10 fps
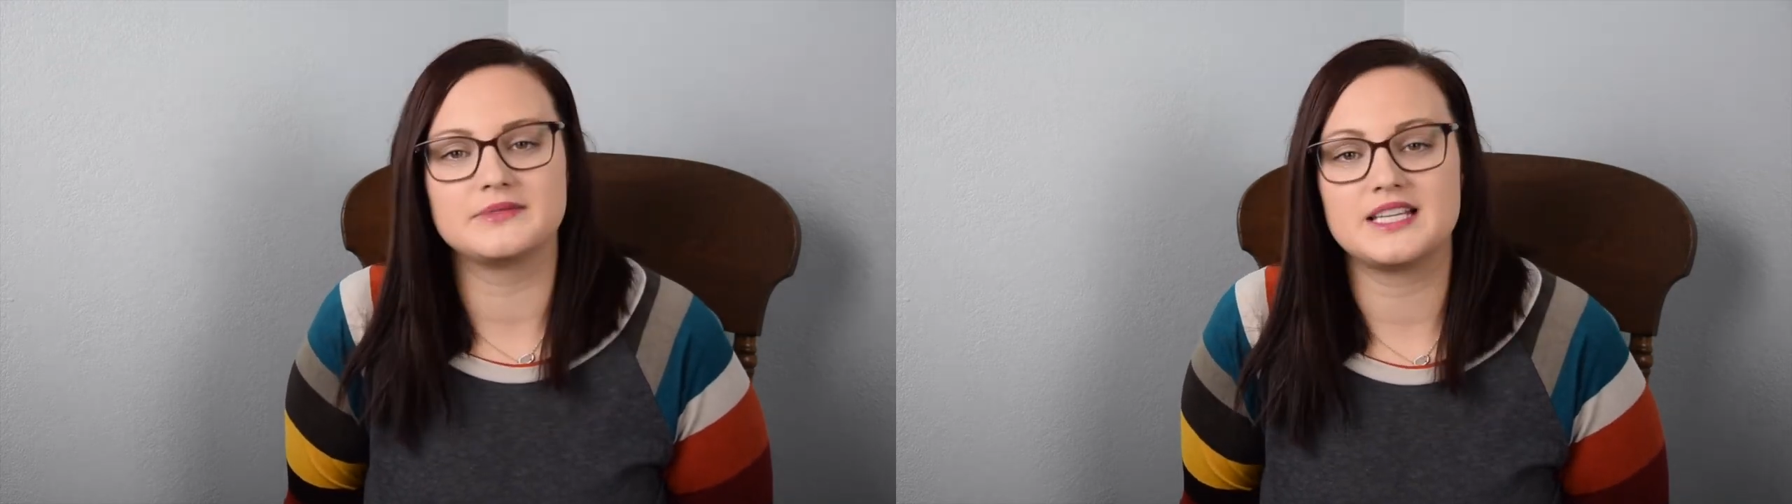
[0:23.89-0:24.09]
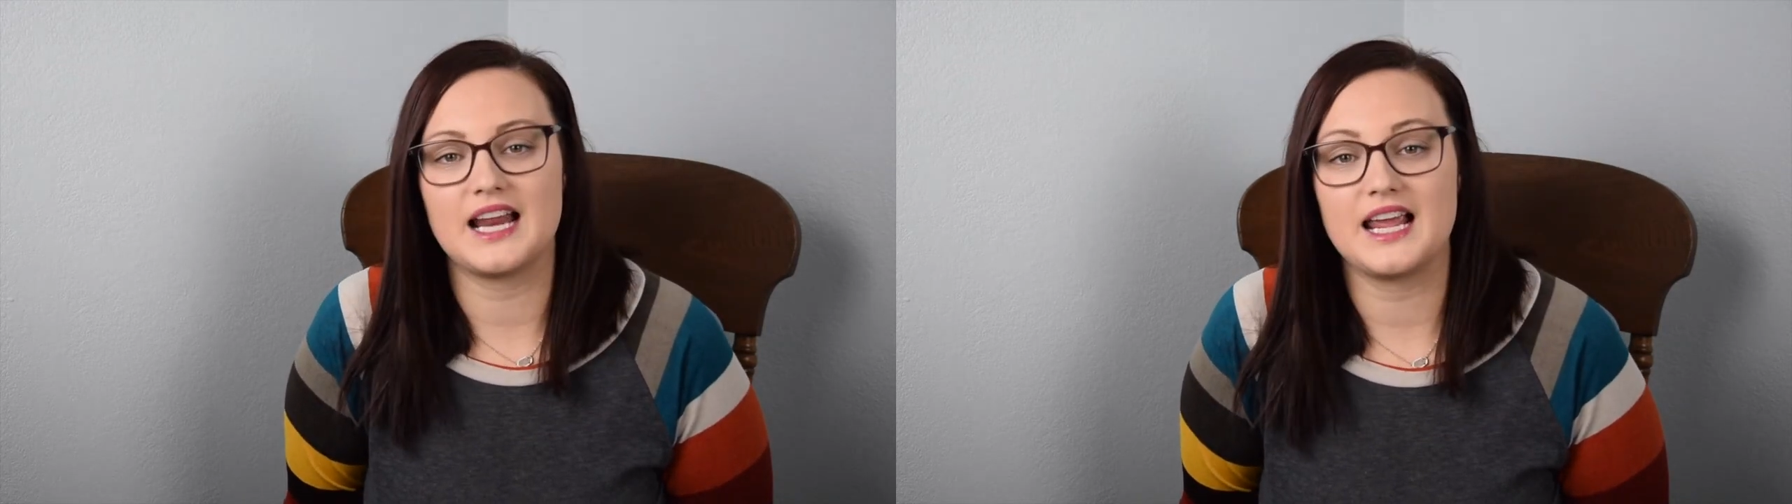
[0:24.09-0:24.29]

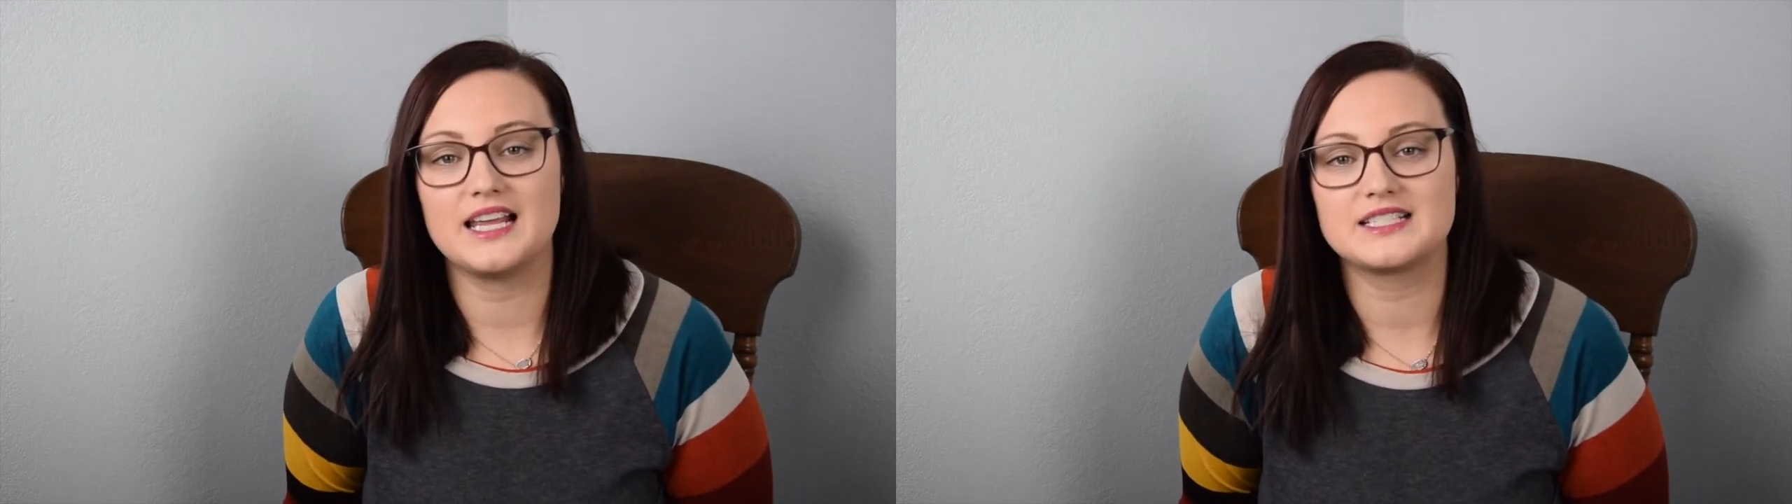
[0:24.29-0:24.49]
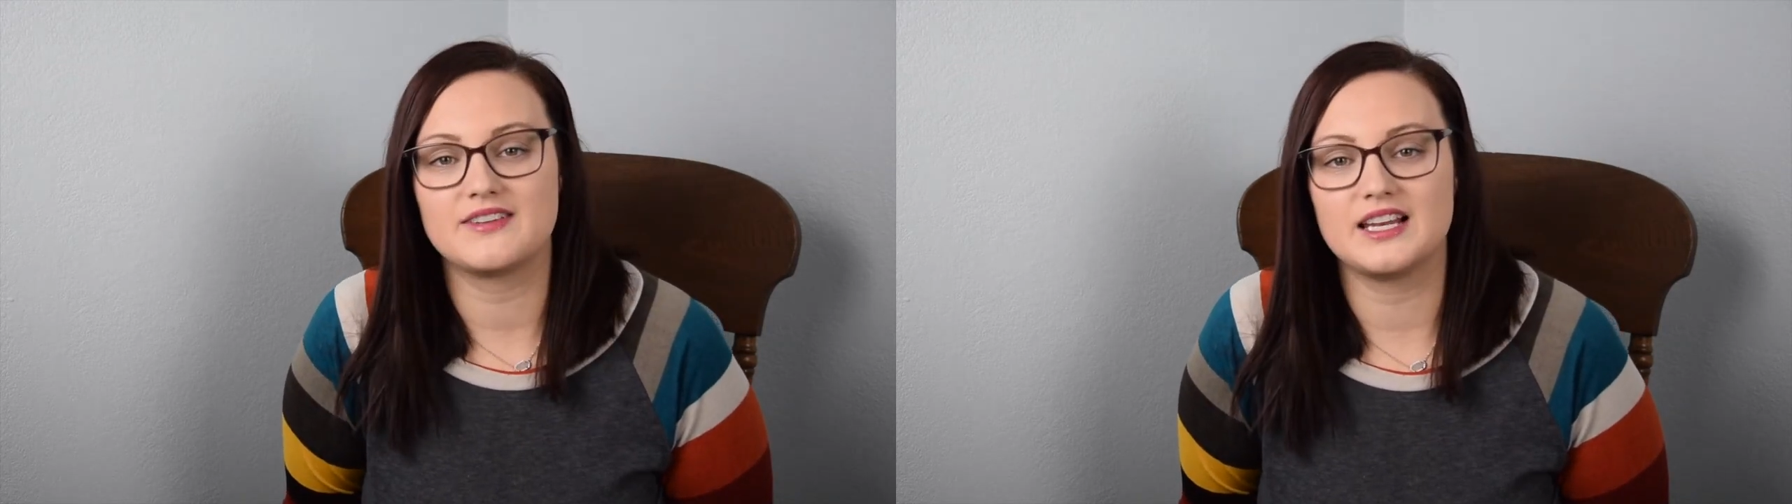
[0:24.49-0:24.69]

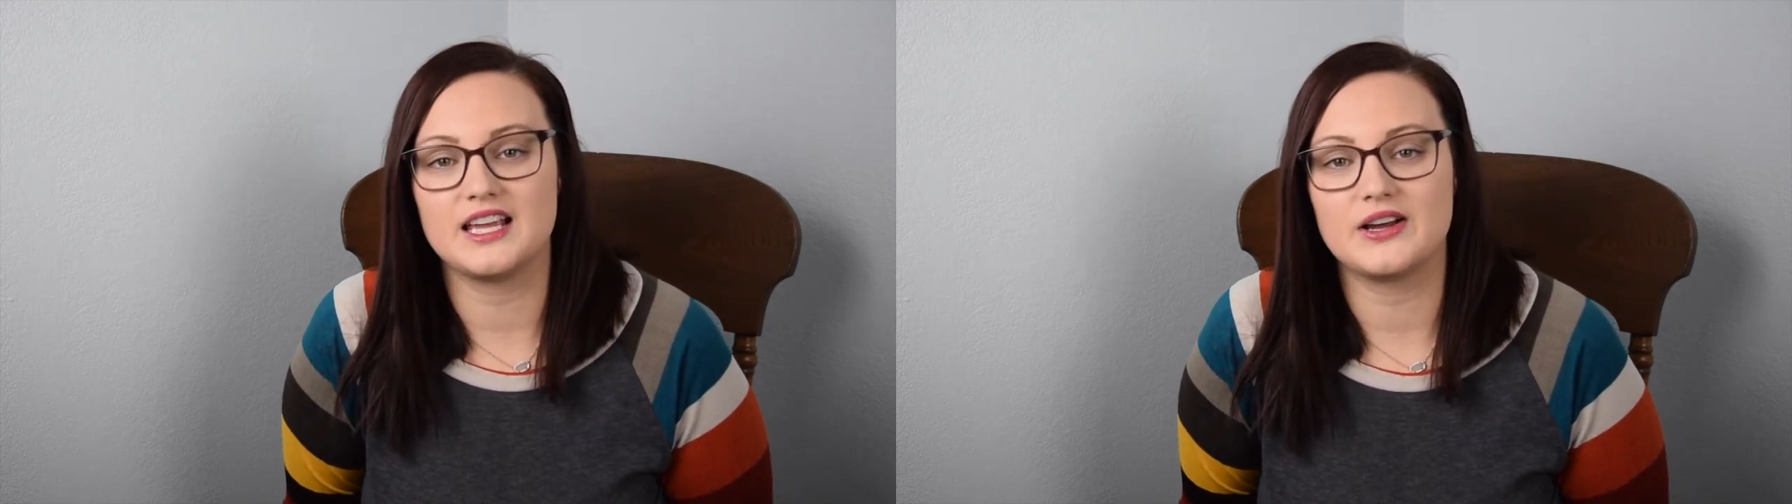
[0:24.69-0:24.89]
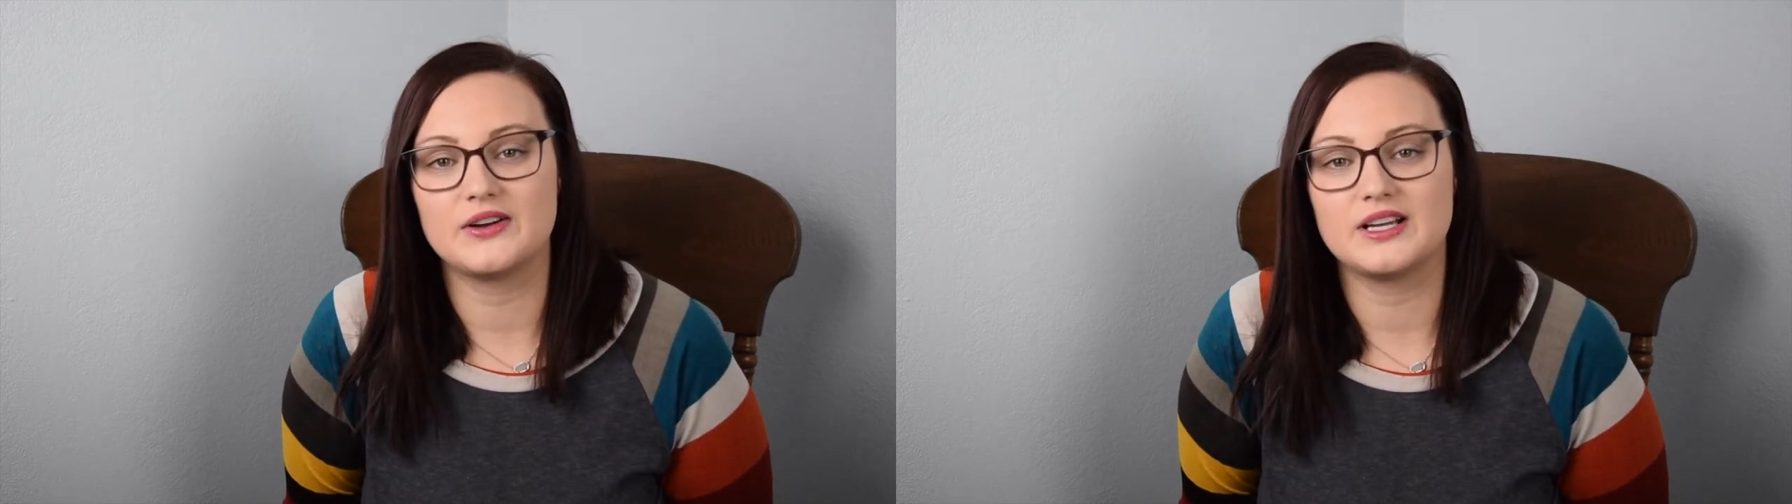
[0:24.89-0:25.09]
Today's
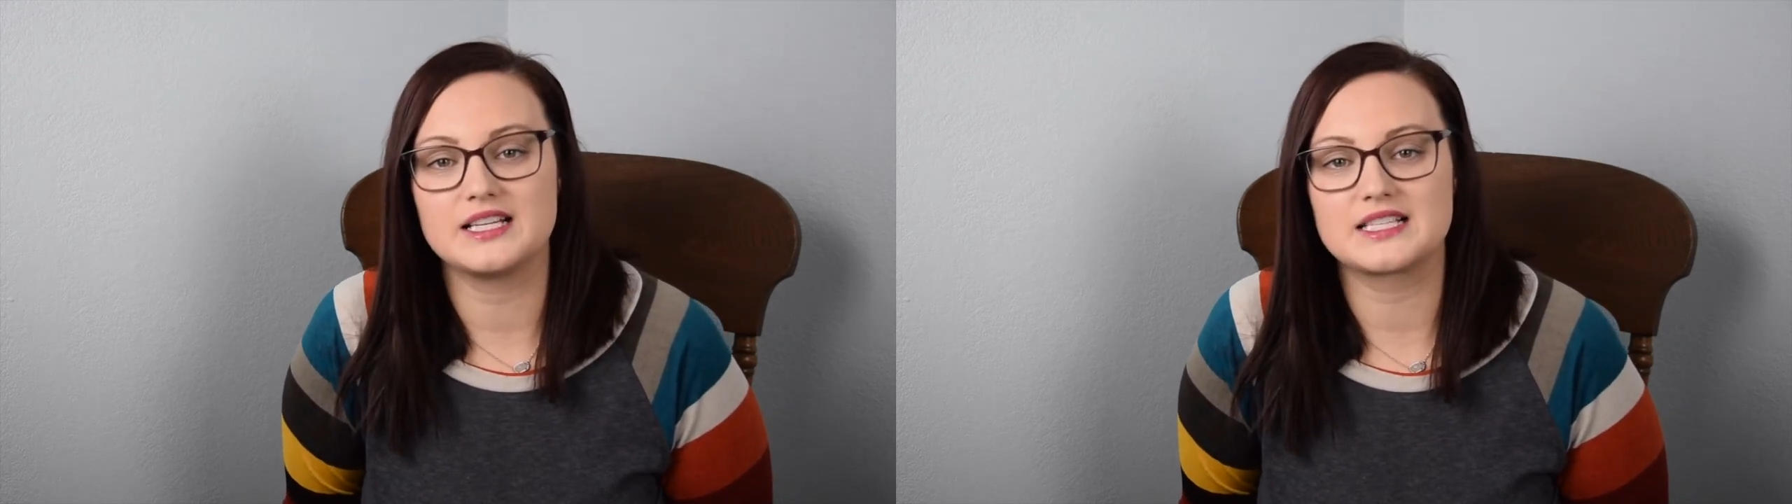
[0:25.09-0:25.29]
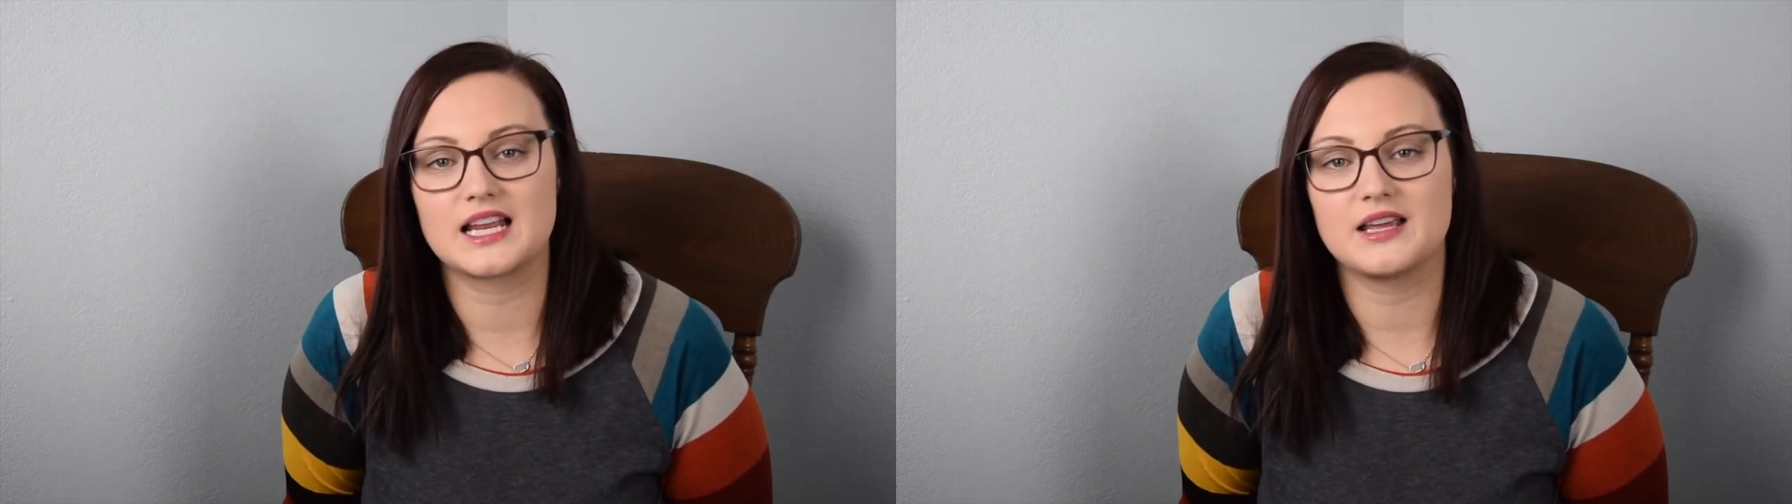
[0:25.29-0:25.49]
video
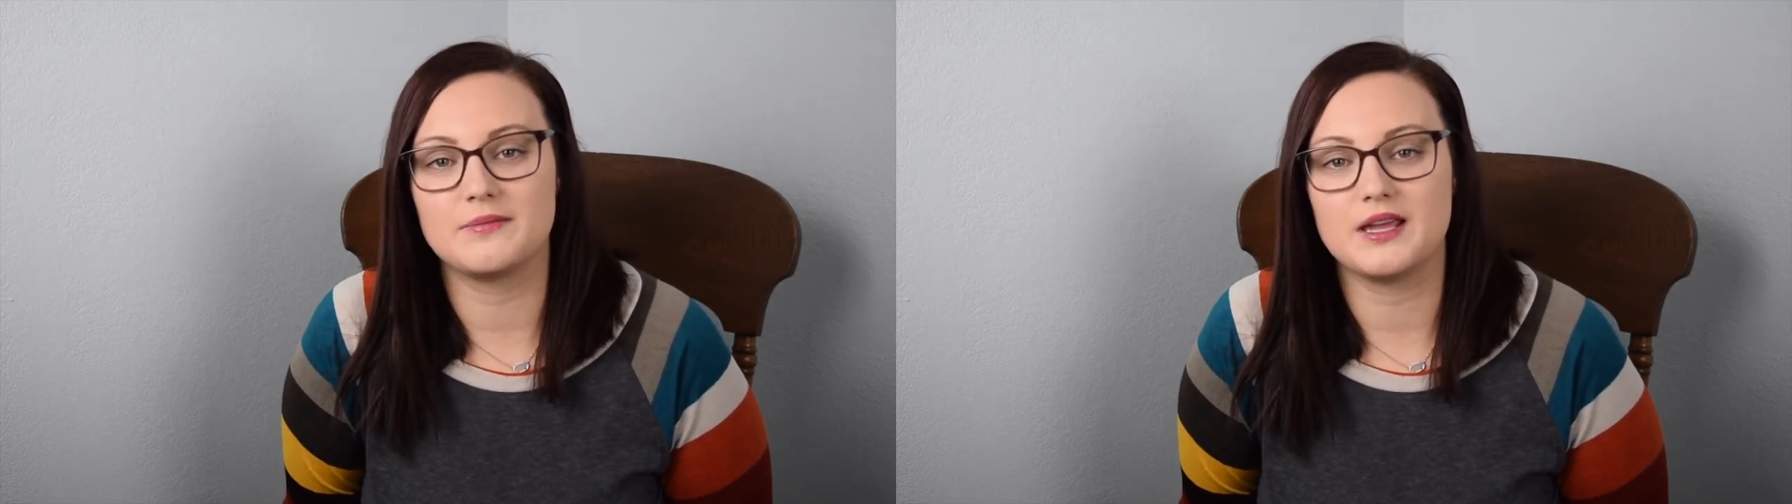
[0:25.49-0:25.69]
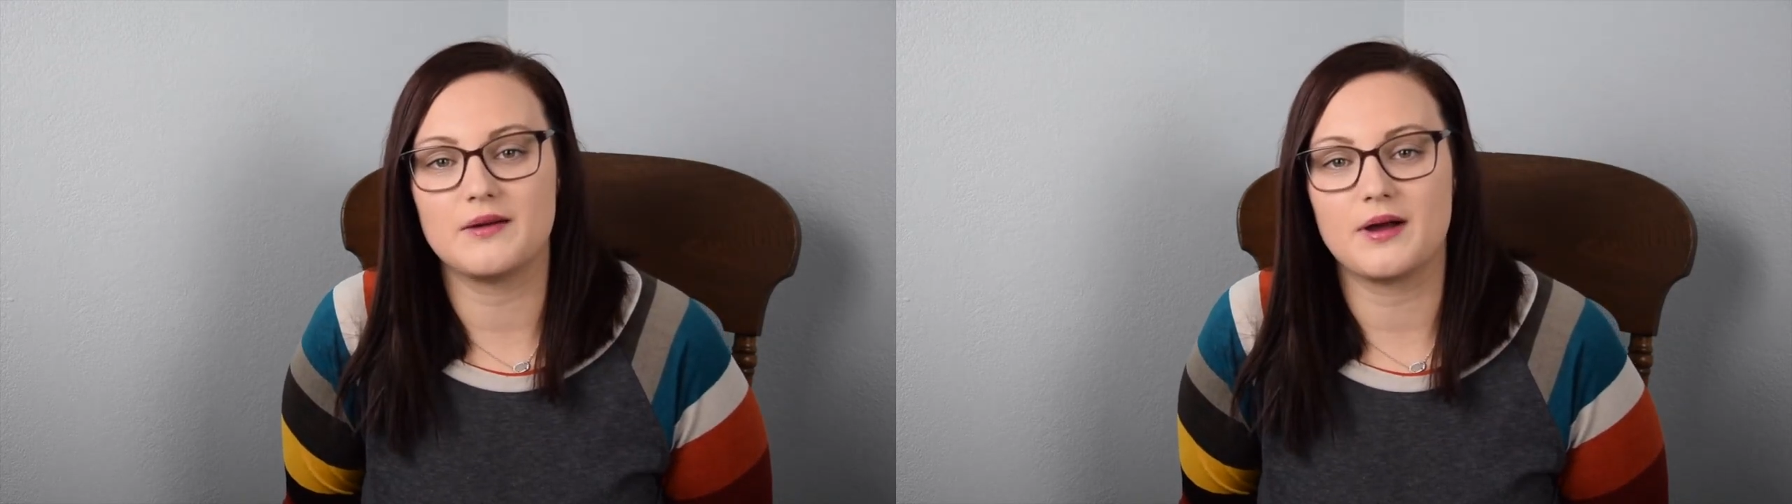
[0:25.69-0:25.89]
is going to
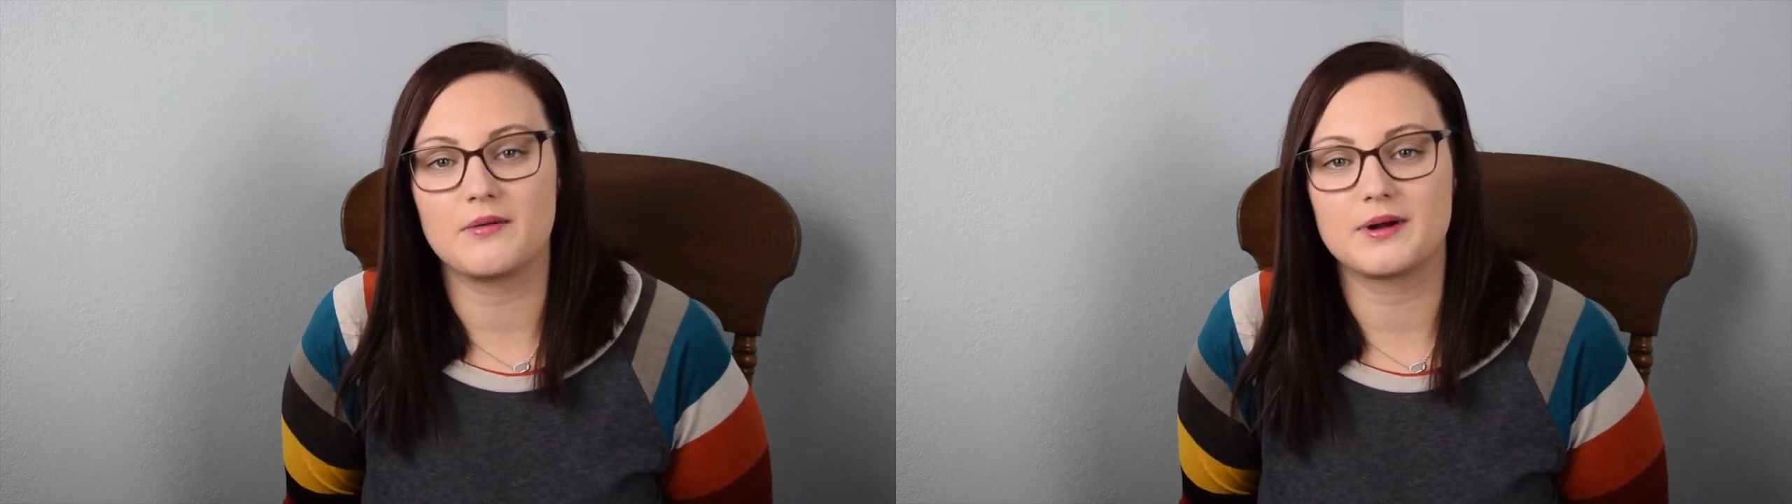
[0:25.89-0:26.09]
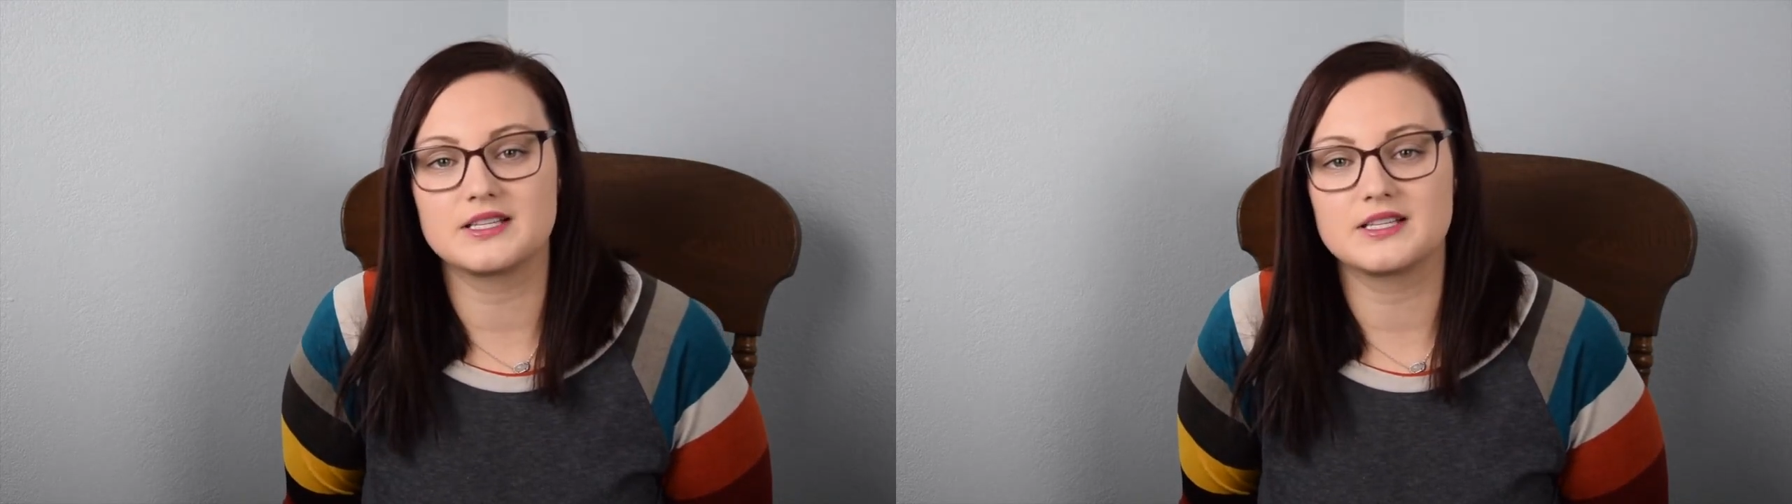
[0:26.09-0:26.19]
be about